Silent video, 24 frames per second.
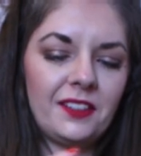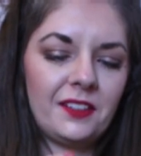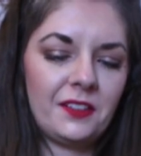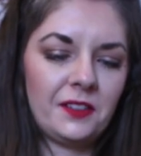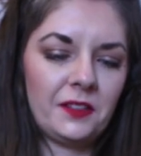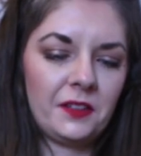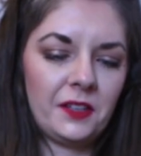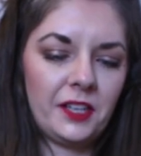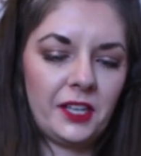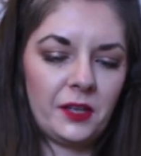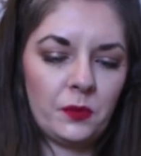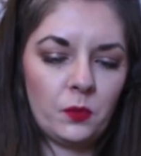
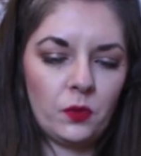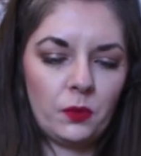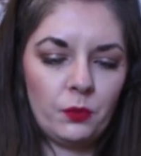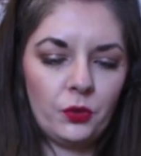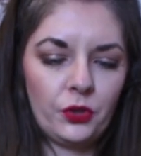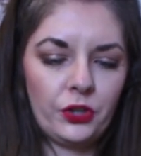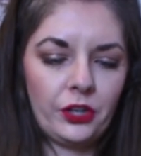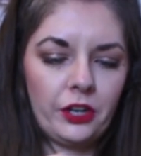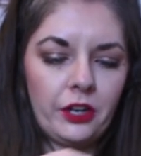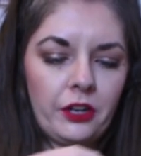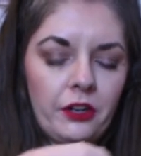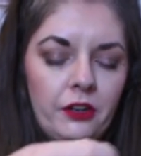All right, one
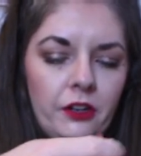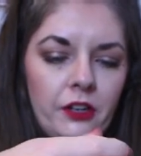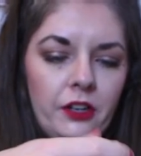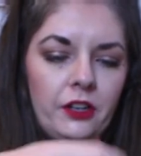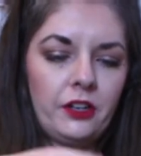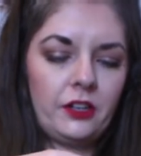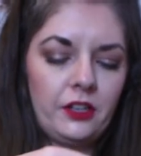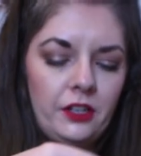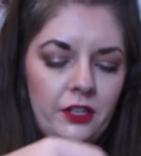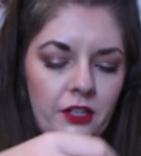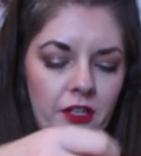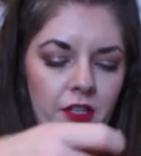more to go.
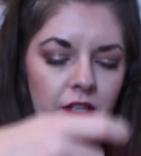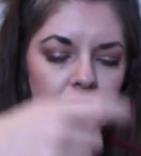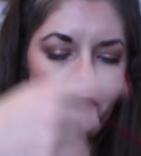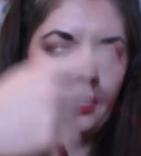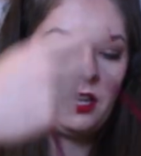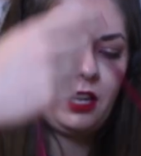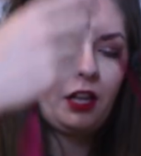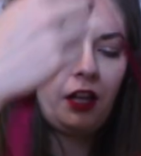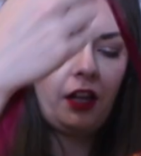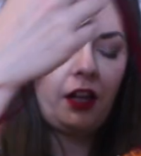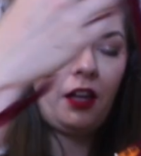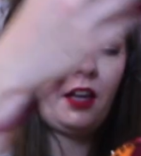
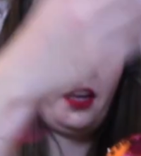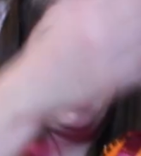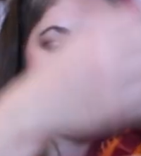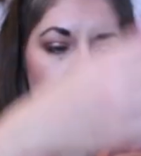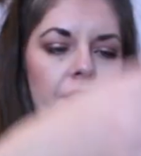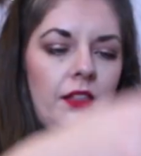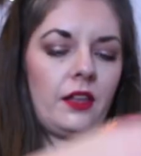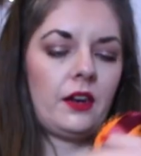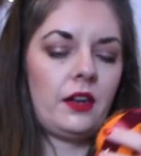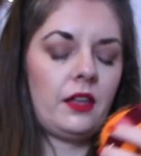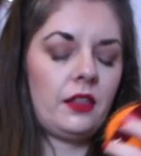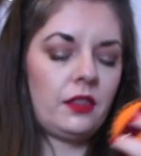
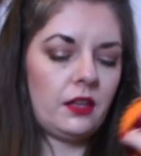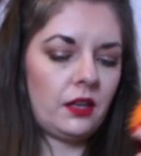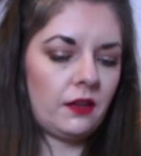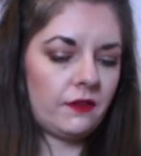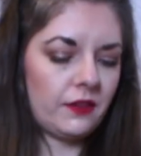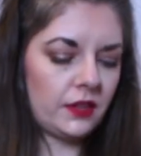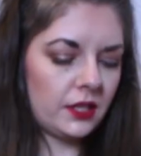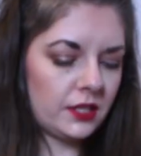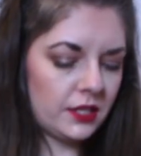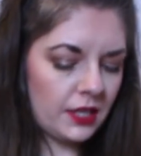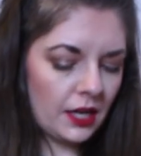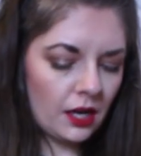And then I think
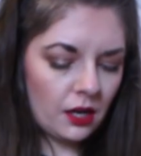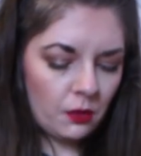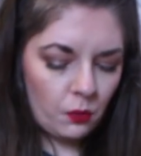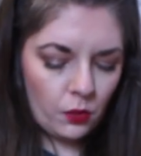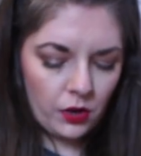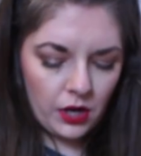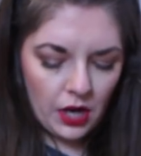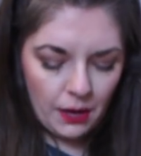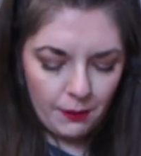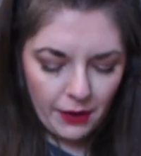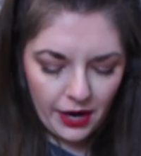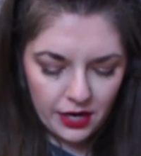for the second
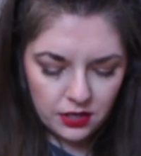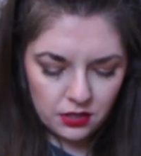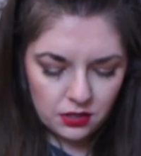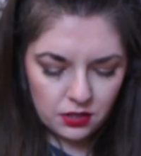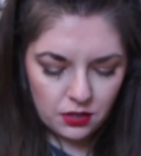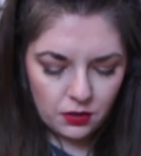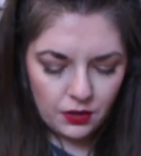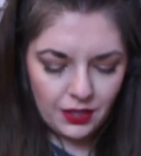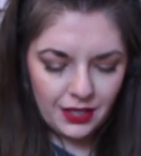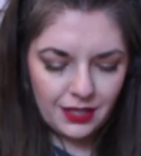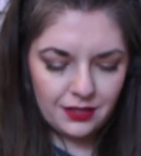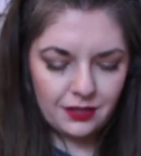one, I might just
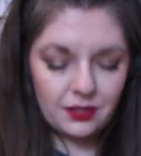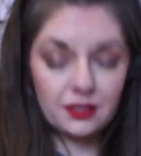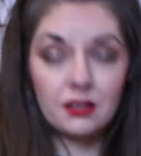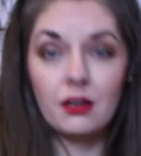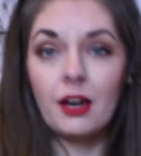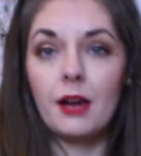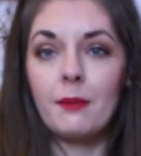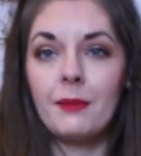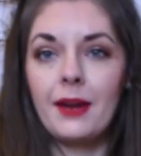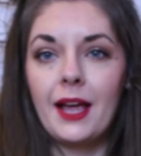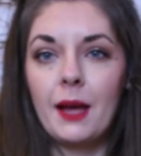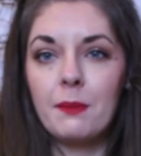do it as a
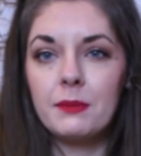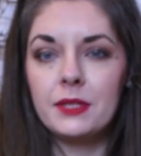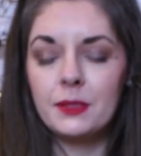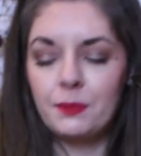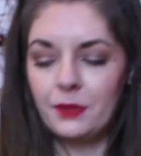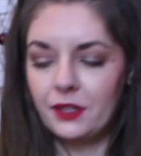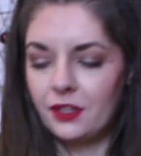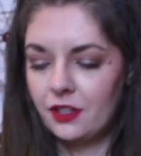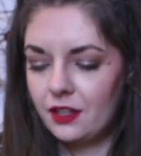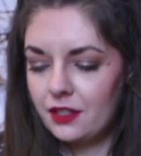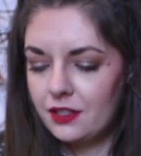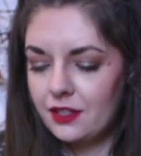time lapse
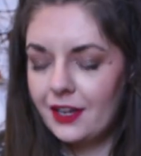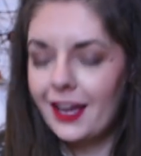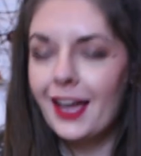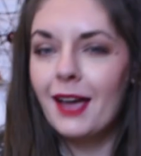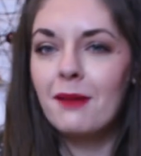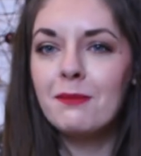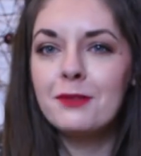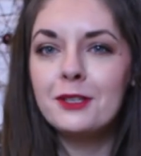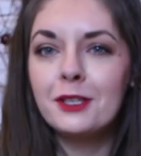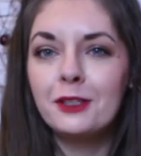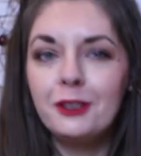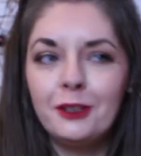because I
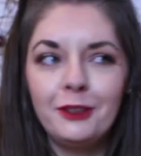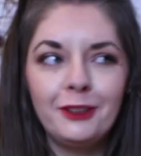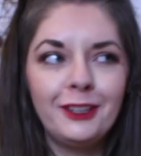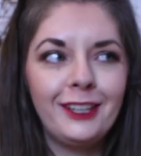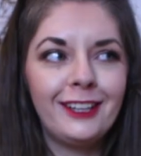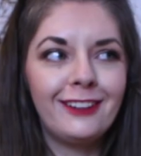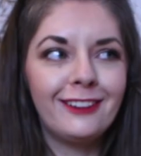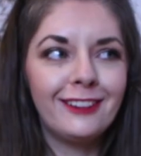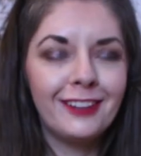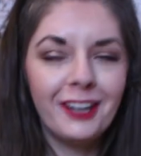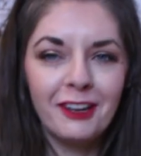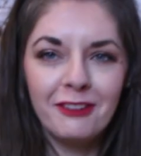
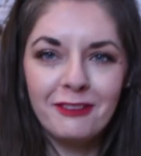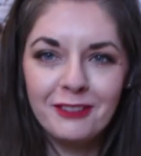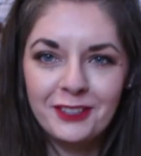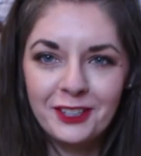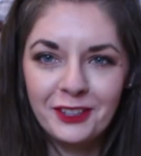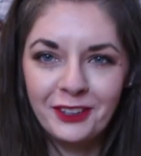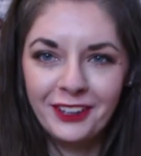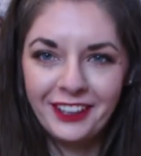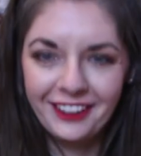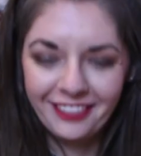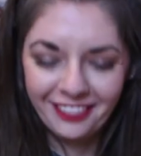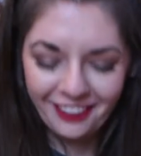absolutely love
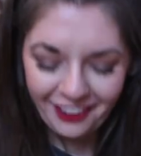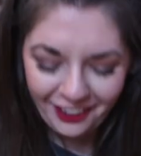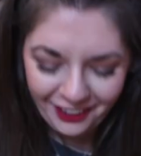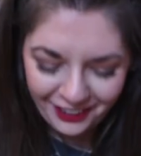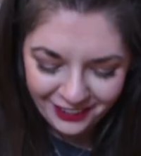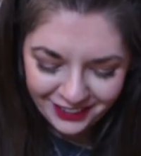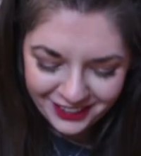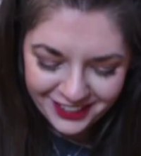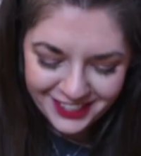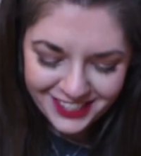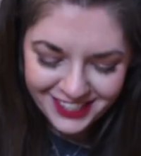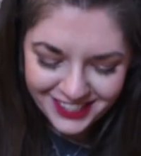doing
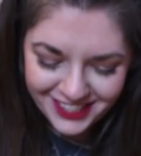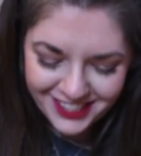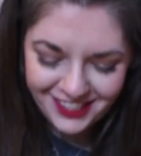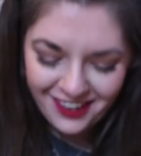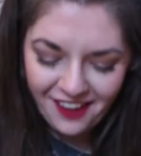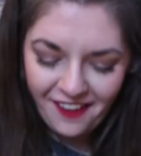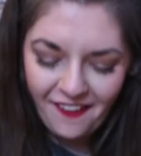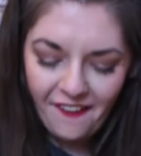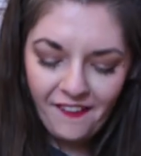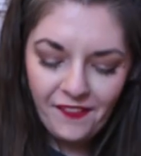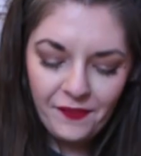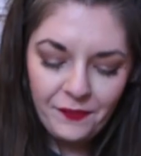those,
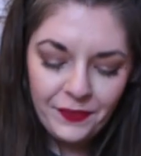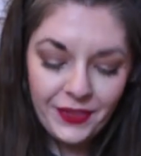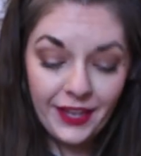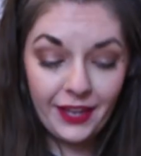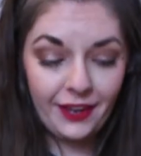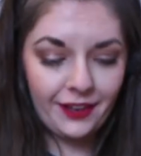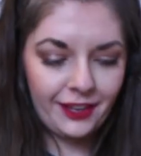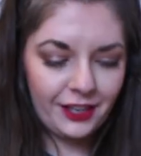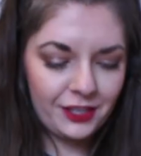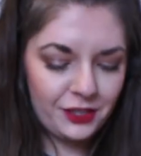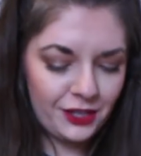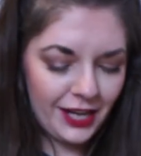
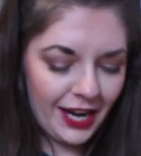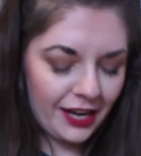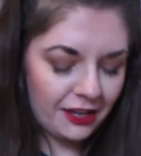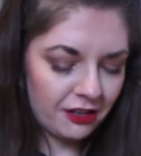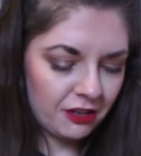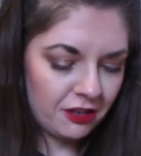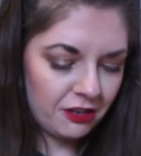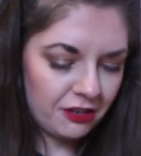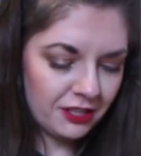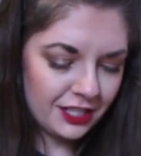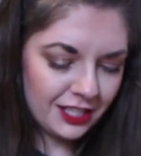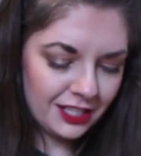in case you
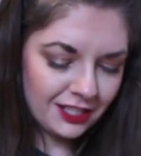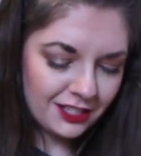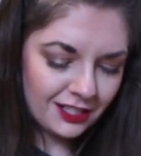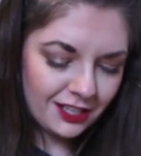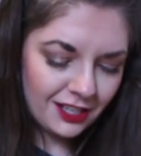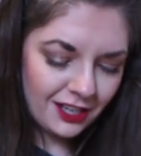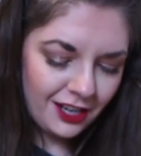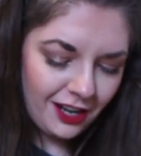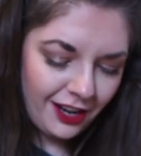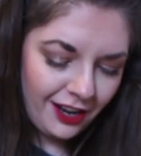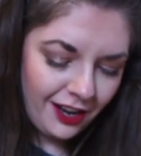hadn't noticed.